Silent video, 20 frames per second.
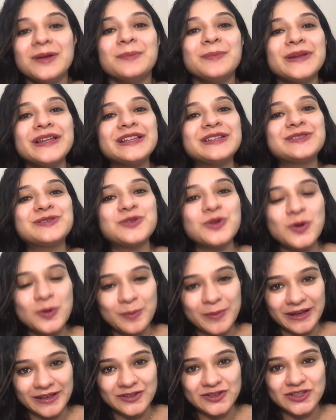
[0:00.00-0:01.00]
please do
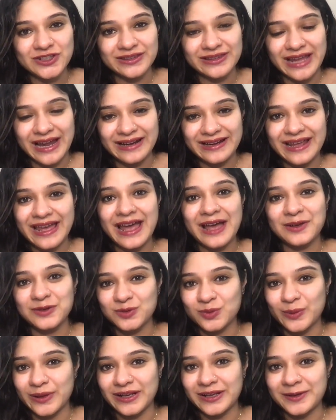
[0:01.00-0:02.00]
mention that
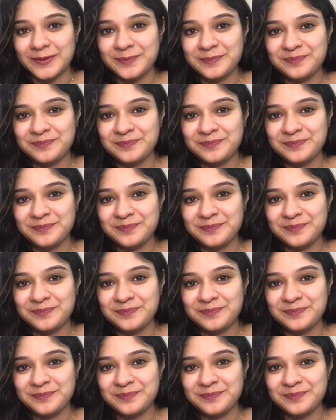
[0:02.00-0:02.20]
as well.